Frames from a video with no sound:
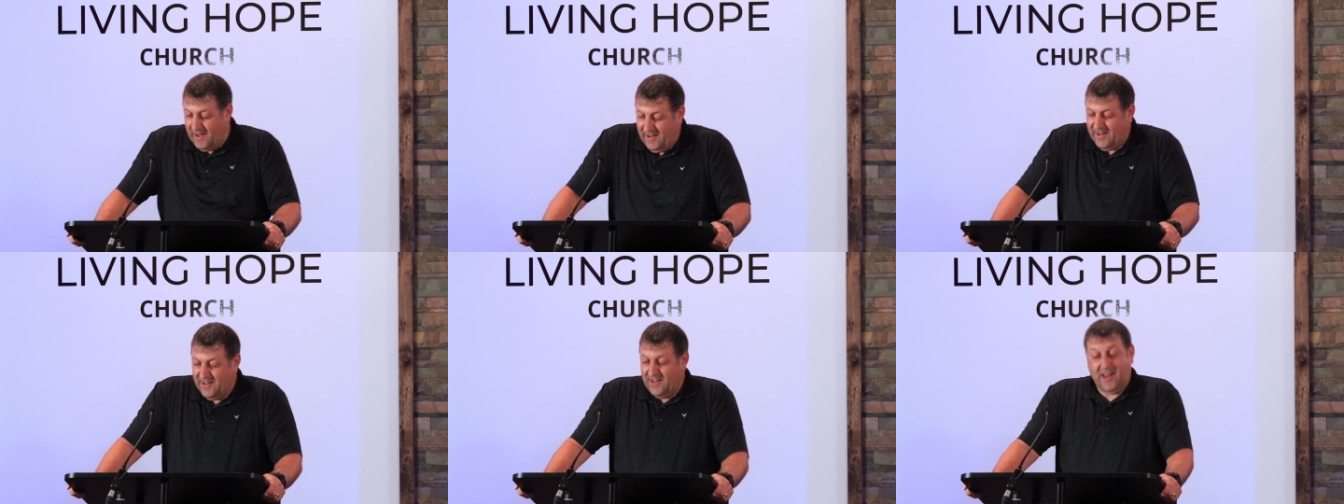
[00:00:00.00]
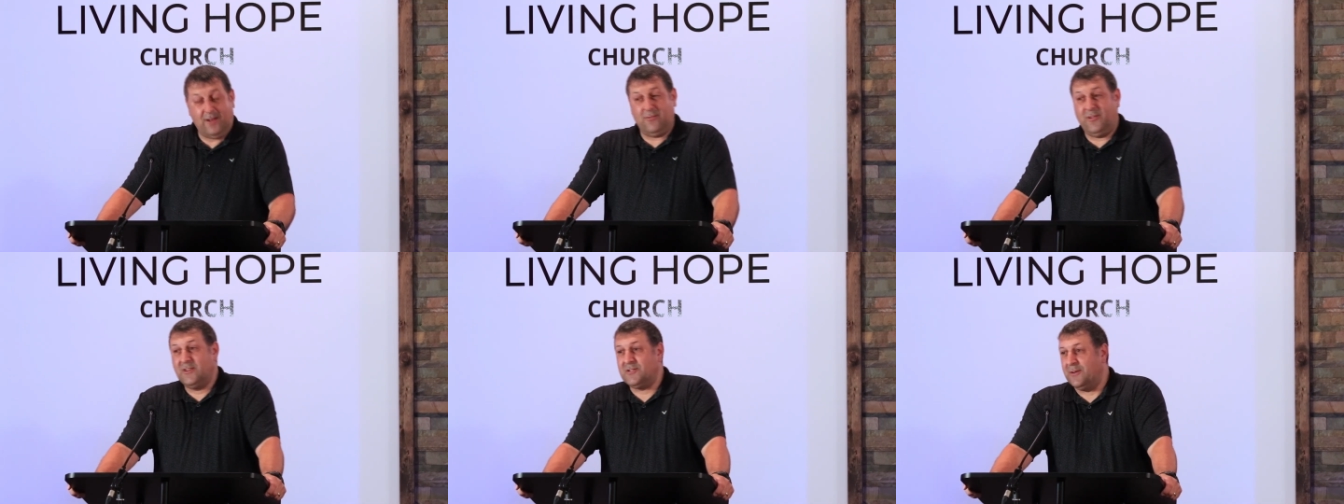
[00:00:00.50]
I don't
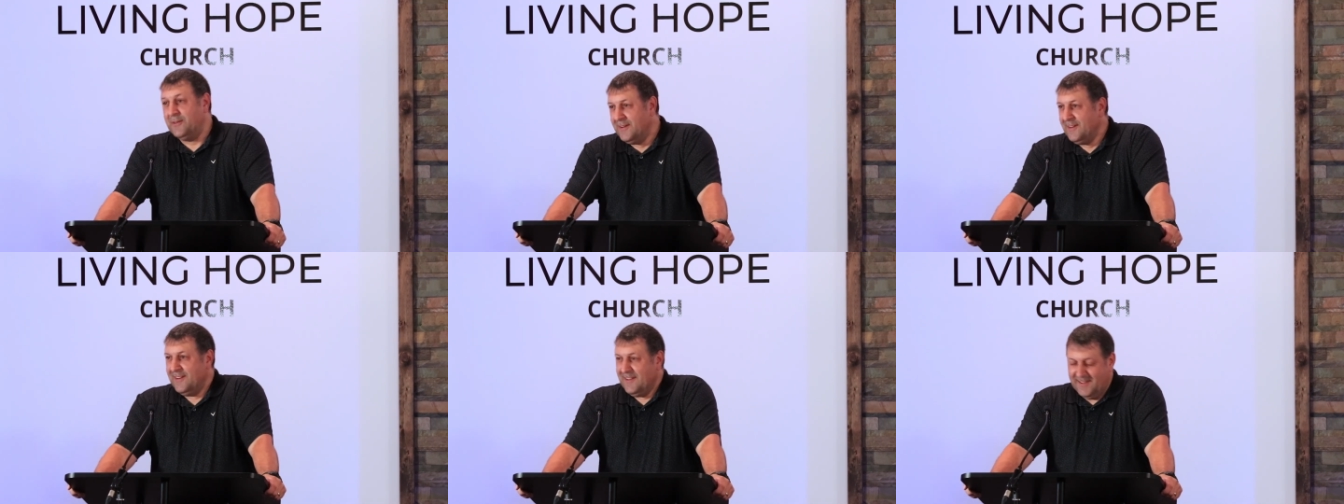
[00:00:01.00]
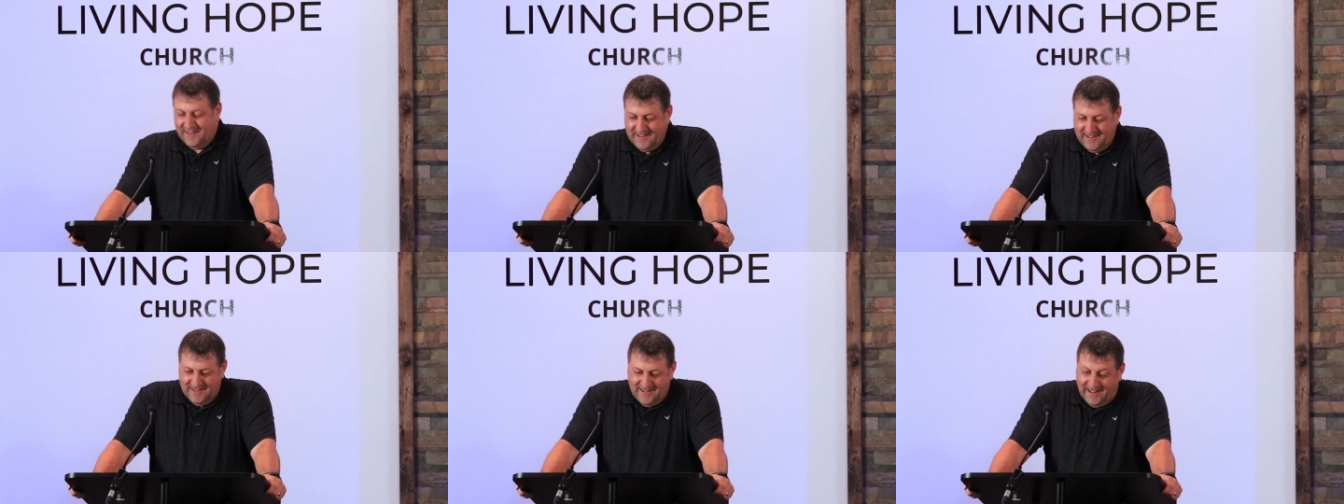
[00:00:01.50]
think so.
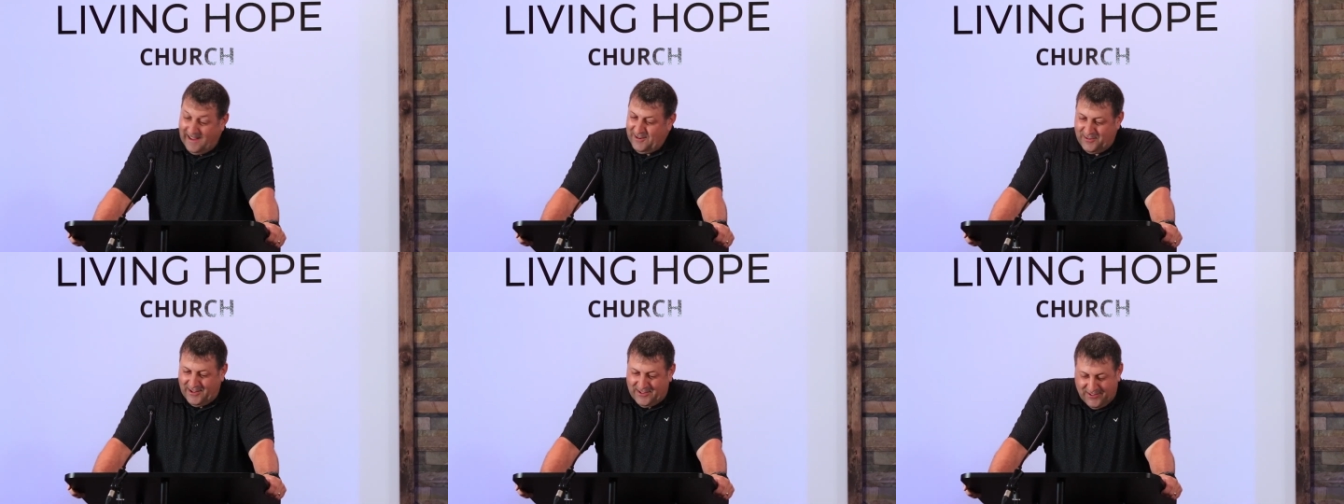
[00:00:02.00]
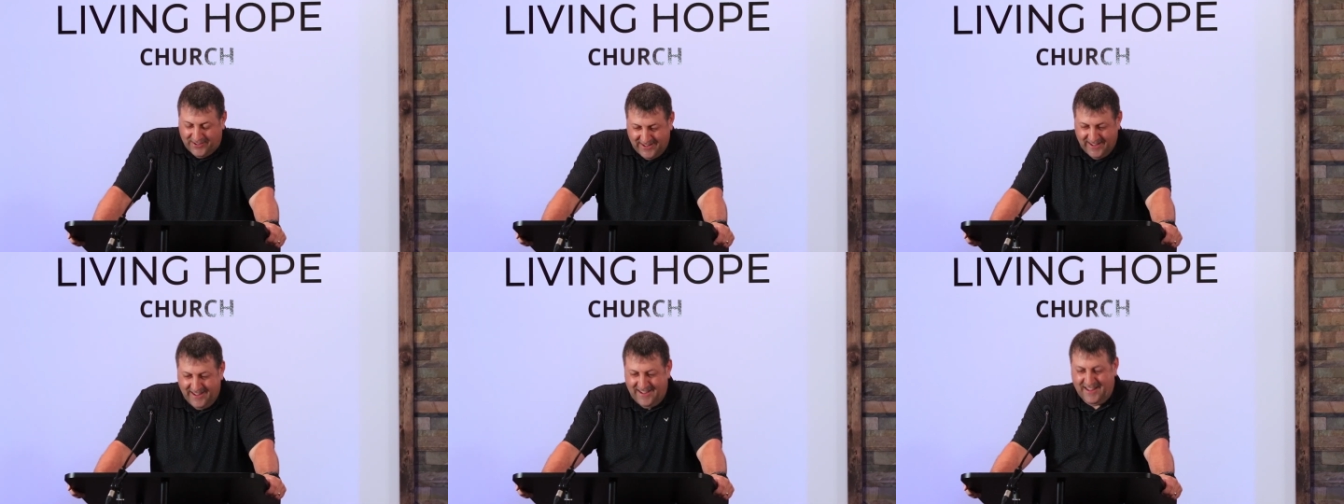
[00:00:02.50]
I don't think so.
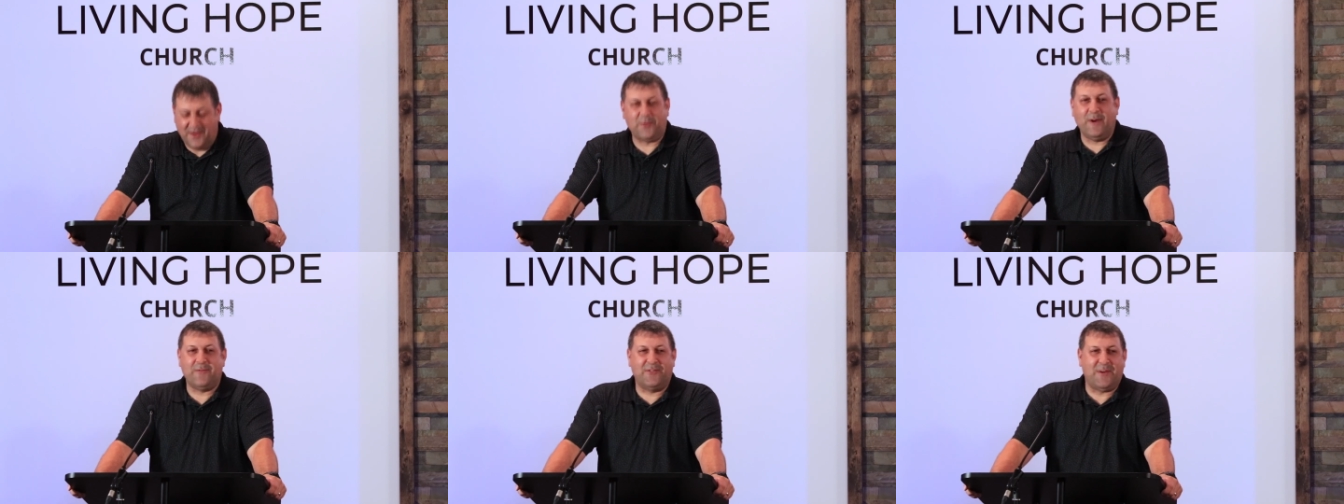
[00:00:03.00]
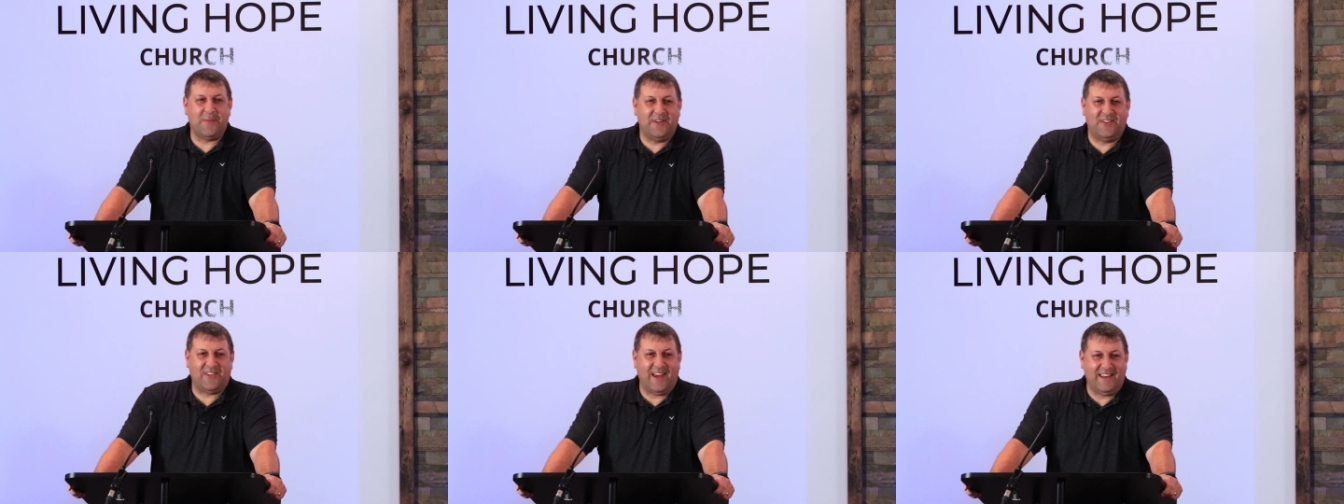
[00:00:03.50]
I was waiting for somebody
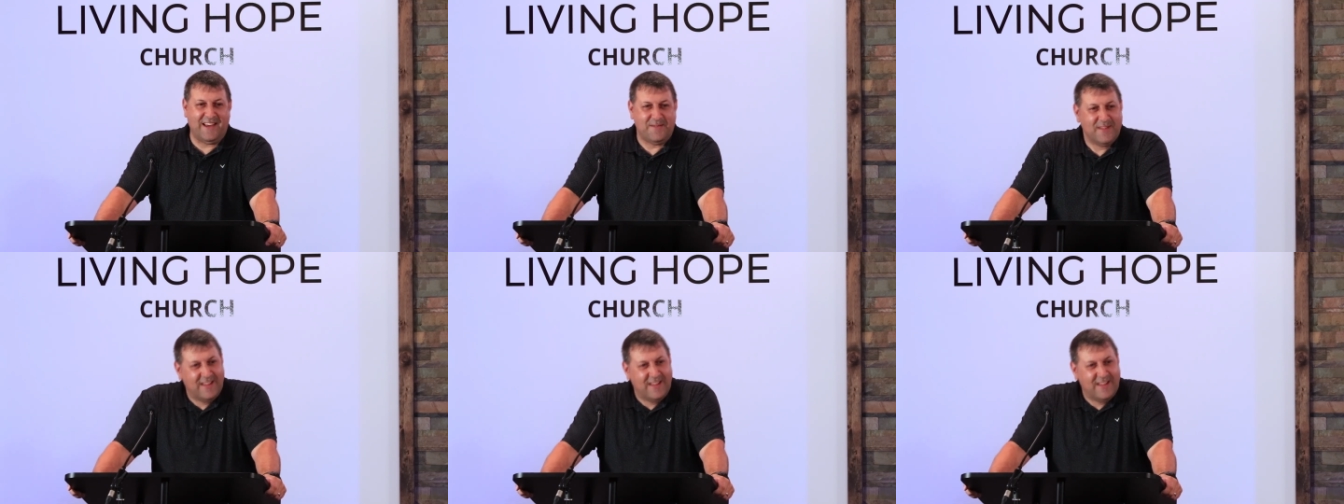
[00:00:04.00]
to stand up.